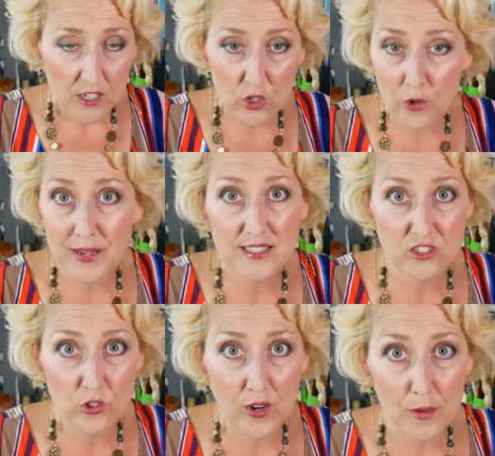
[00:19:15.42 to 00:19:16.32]
go to my
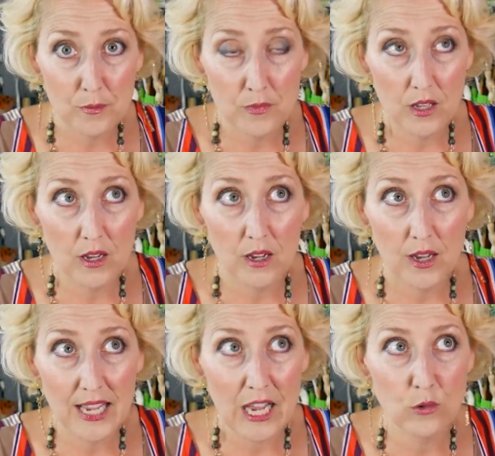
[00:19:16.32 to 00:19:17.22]
Instagram
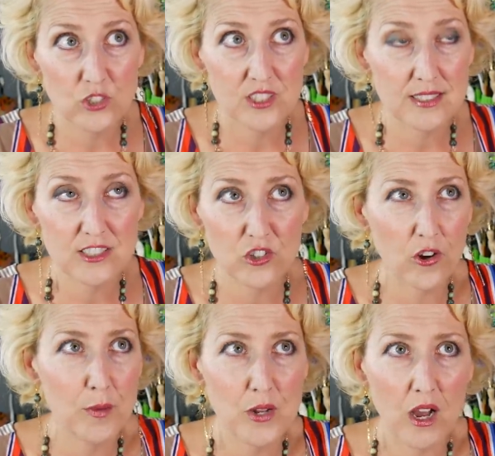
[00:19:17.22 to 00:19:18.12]
uh, account, just
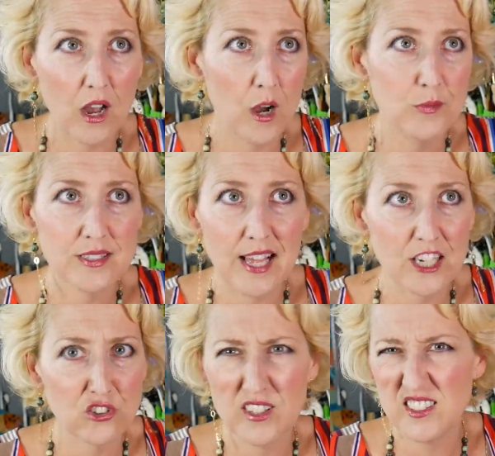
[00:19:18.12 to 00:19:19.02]
instagram.com
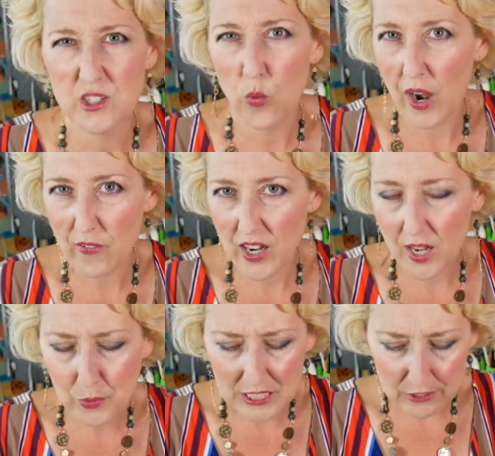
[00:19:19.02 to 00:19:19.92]
slash Lindsay Wyrick,
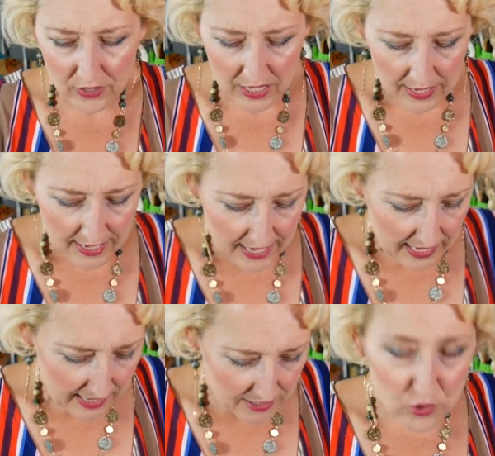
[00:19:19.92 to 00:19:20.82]
I believe.
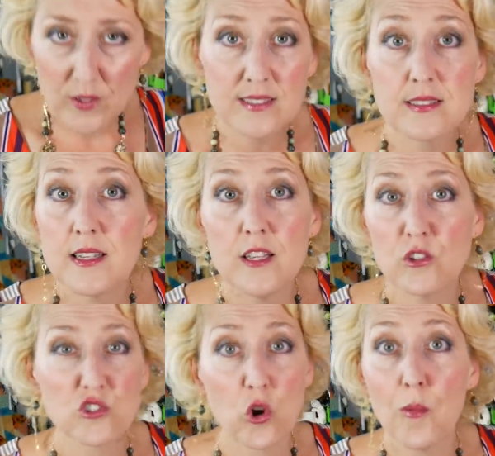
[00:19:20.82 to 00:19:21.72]
And you can see, you
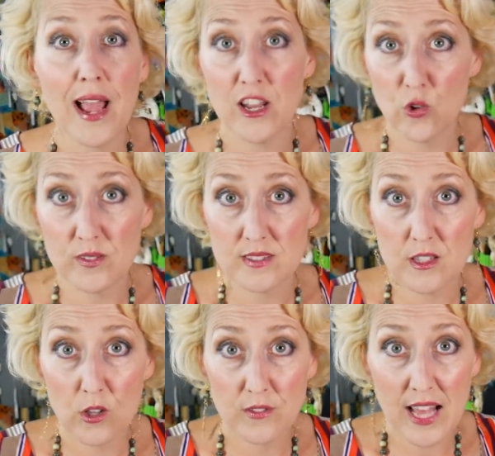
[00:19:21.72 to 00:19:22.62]
scroll back and you can see
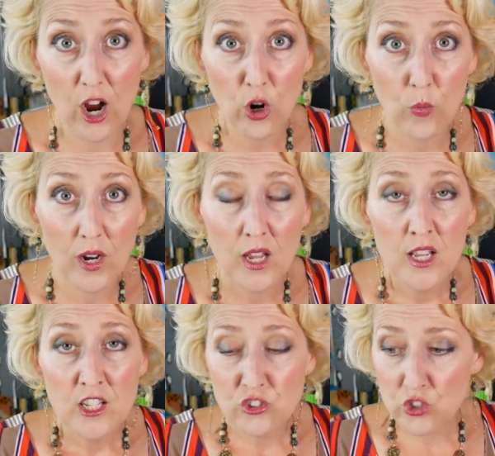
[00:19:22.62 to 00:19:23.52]
the, that artwork.
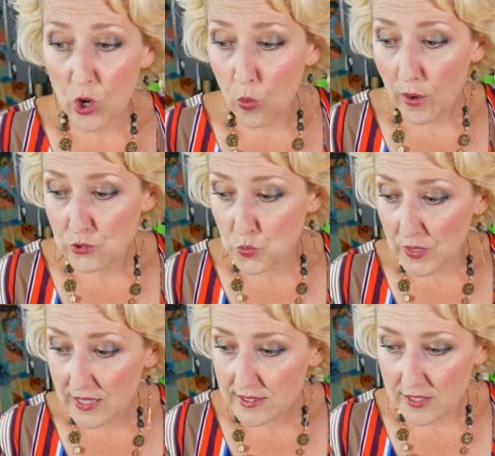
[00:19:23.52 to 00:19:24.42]
So I was
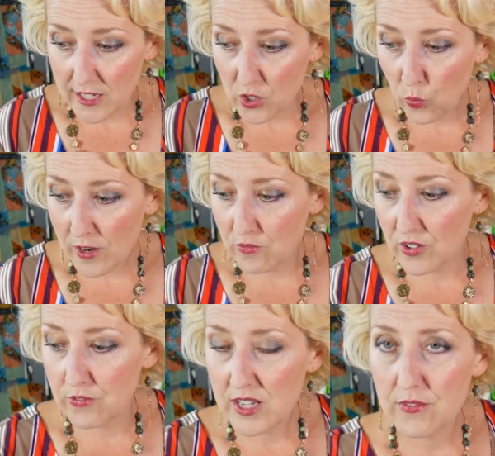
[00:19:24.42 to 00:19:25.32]
really excited when
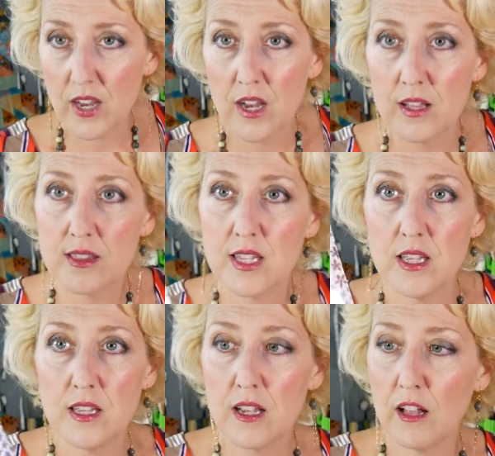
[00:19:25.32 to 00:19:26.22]
Vaviva,
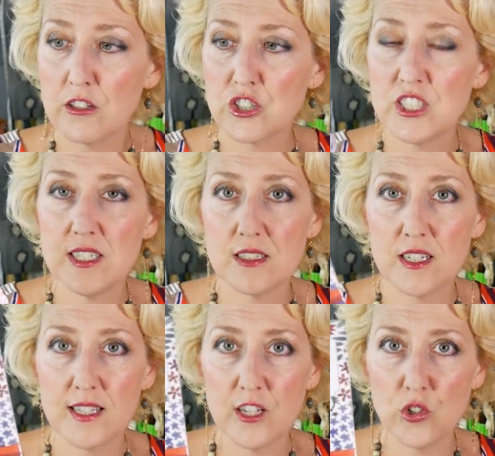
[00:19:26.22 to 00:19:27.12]
the color sheet,
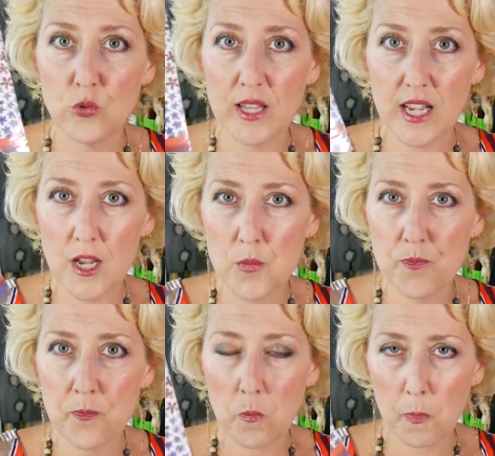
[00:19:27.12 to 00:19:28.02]
the, they do like
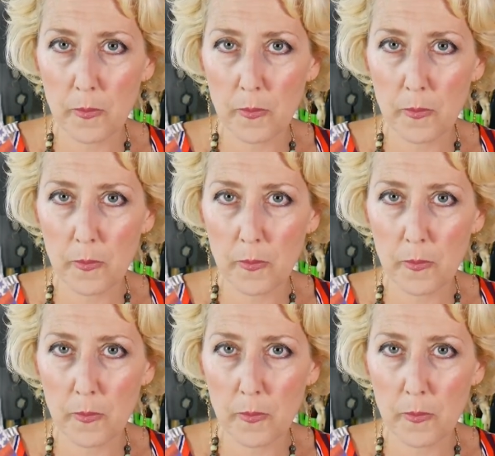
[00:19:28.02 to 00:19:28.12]
a,